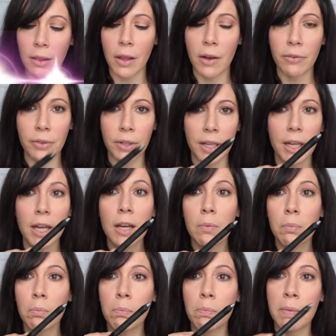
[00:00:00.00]
lovely
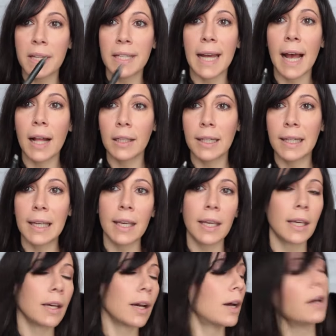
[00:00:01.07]

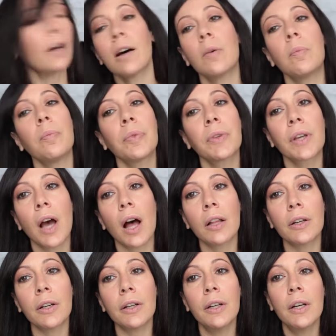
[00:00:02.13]
metallic-y
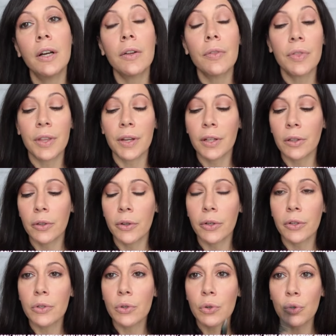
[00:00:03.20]
color that
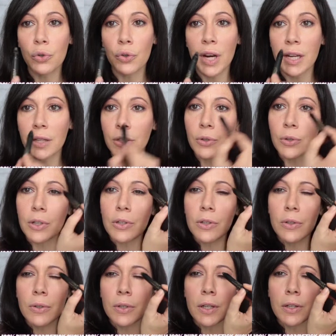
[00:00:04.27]
looks great. You can
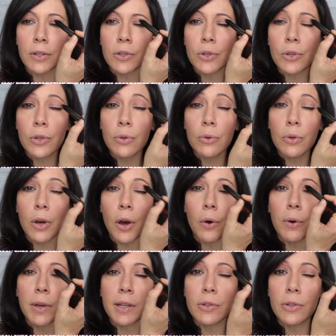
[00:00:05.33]
use it to go
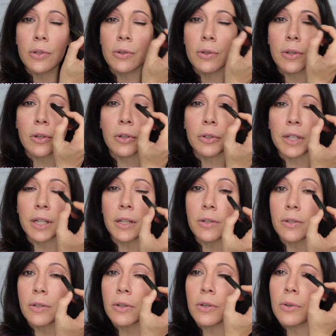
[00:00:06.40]
into the
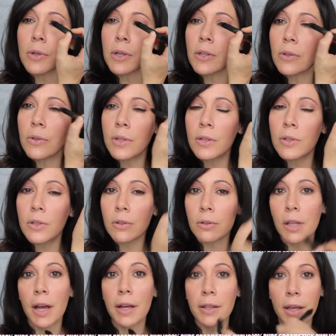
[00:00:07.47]
crease. You can use it to
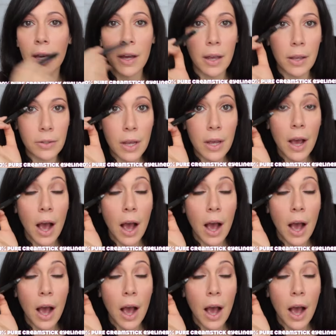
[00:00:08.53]
line the eyes.